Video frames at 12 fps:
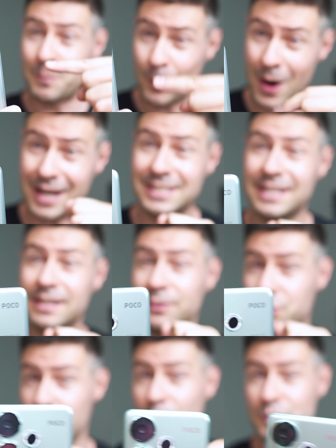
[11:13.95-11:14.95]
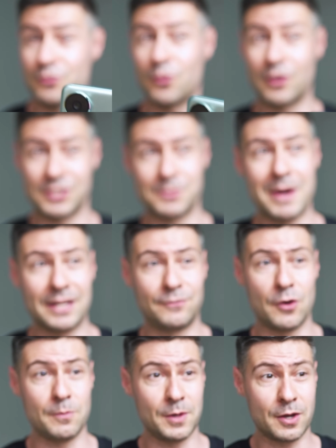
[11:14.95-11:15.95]
practical choice for a
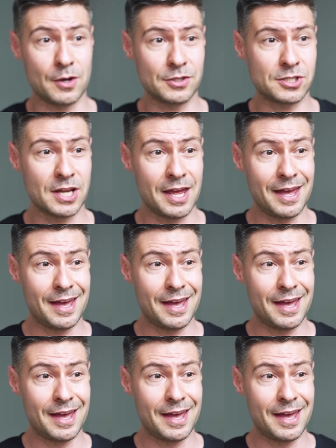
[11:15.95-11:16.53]
smartphone, because